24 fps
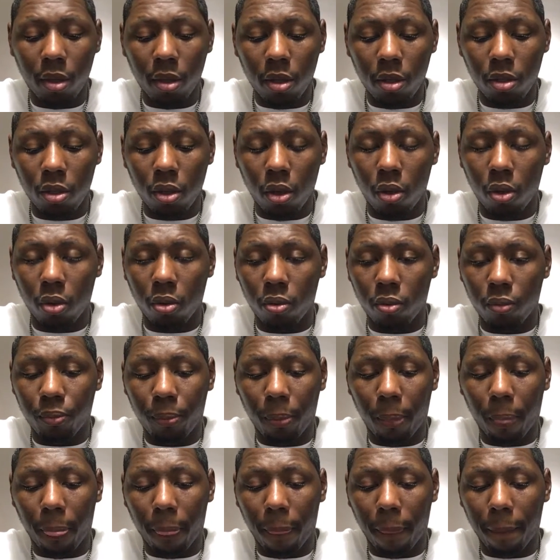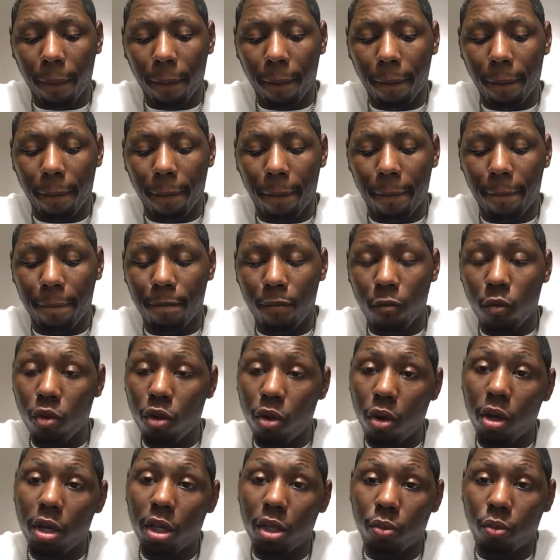So New
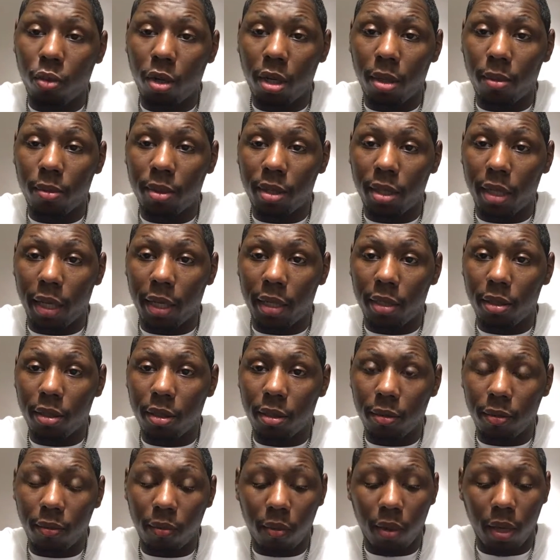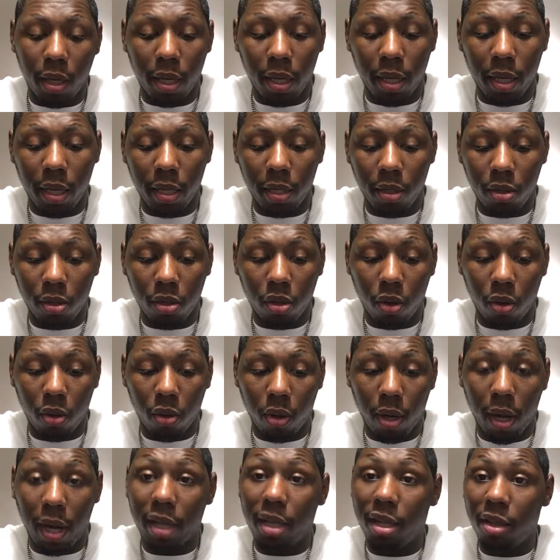York is one of them states. And, you know,
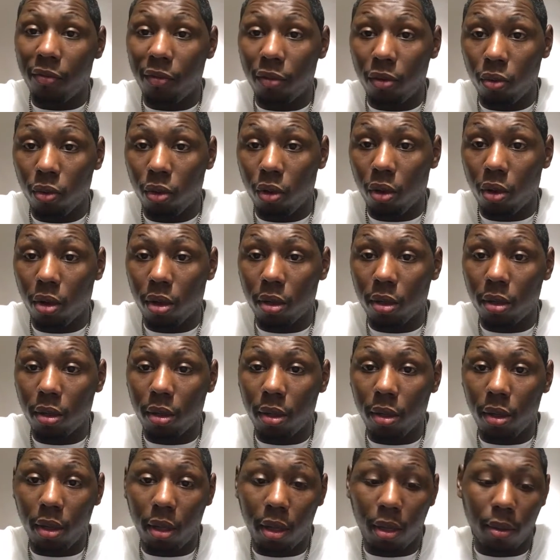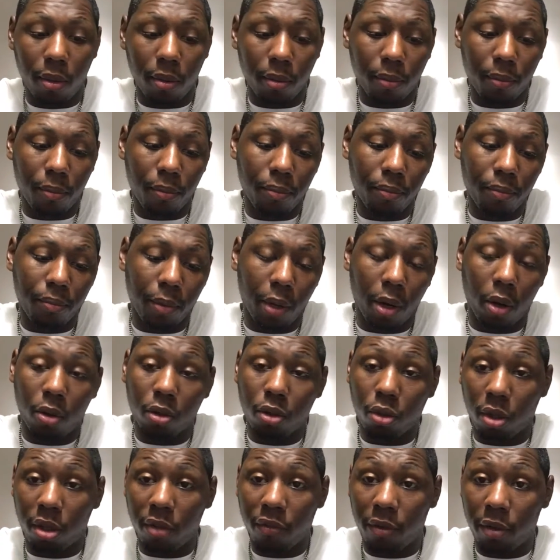I live in New York, but I
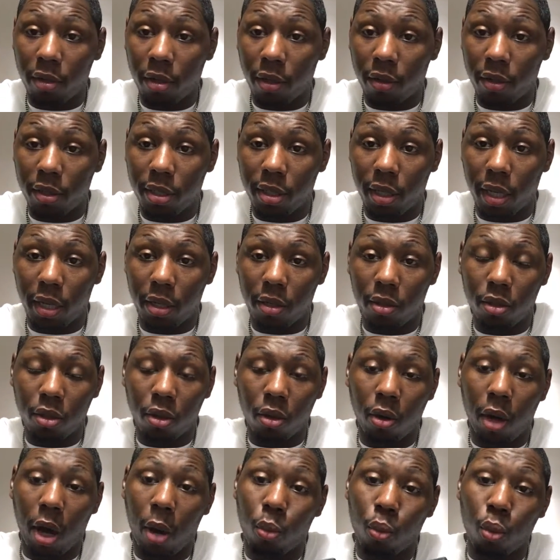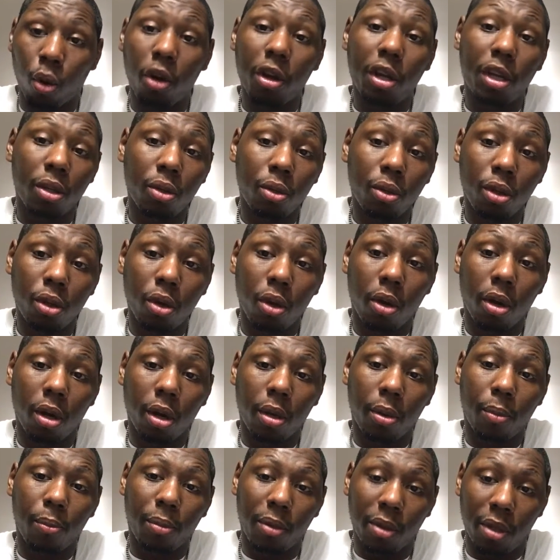also live in another state. So I work in New York,
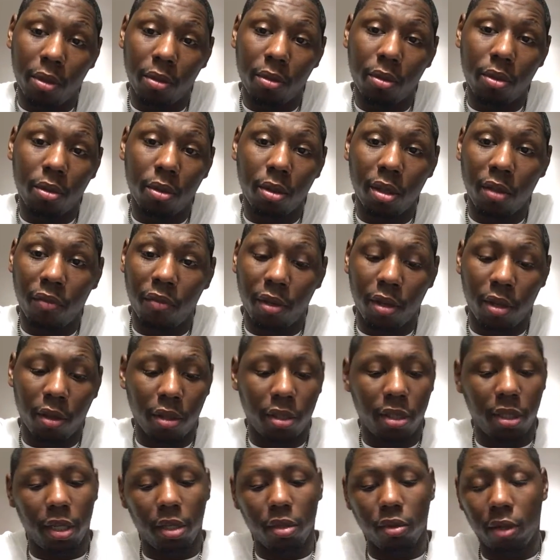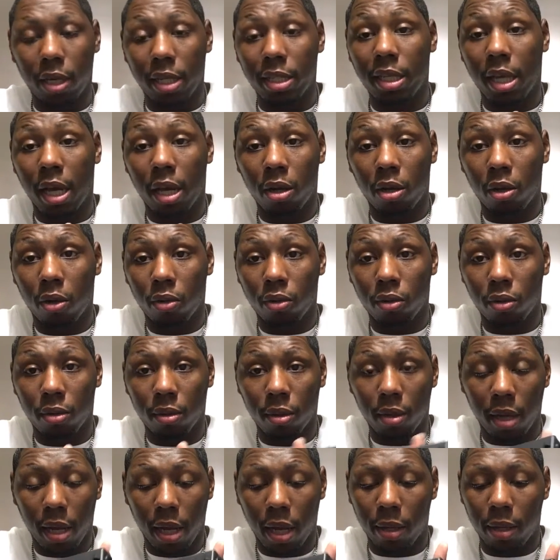but live in another state. So that's how it goes.
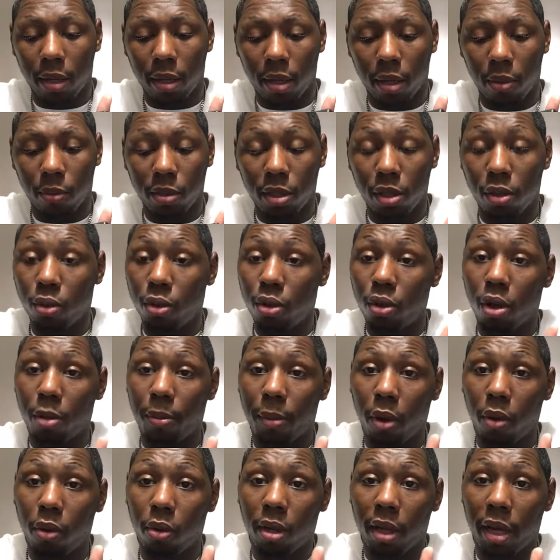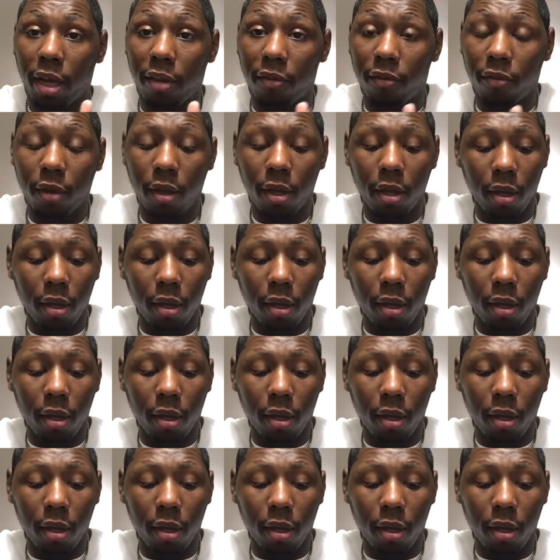I was in New York my whole life.